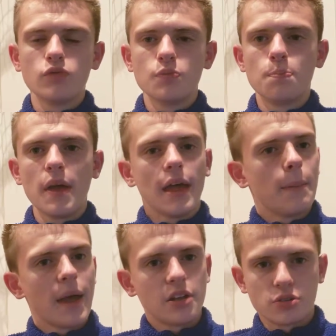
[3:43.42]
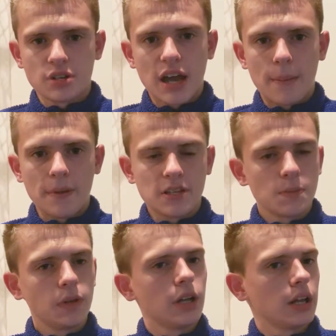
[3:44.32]
big major topics
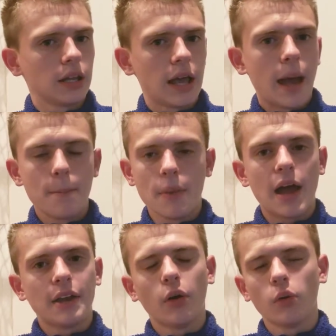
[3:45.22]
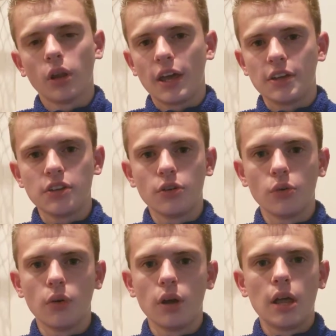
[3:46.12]
politically, I don't like
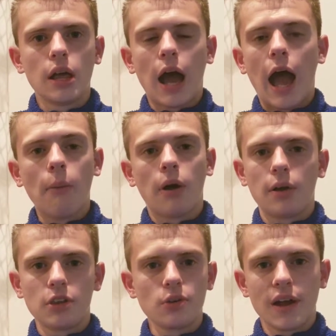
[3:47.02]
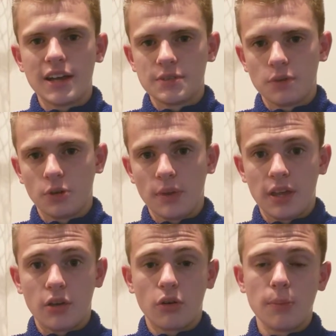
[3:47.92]
to. I want you guys to be able to make
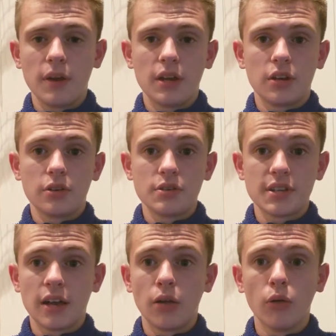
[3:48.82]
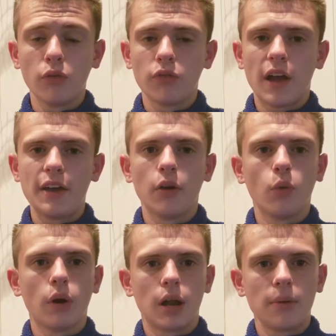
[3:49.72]
your own opinion yourself. I don't
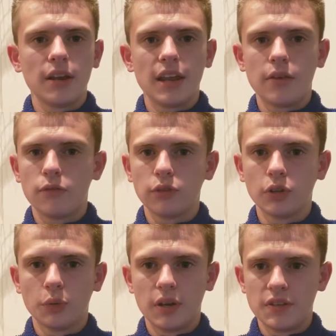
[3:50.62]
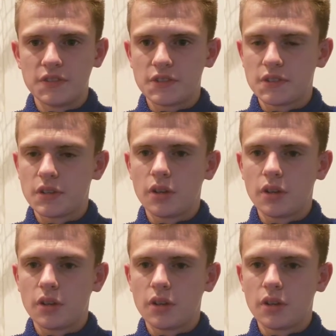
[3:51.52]
want to be an influence.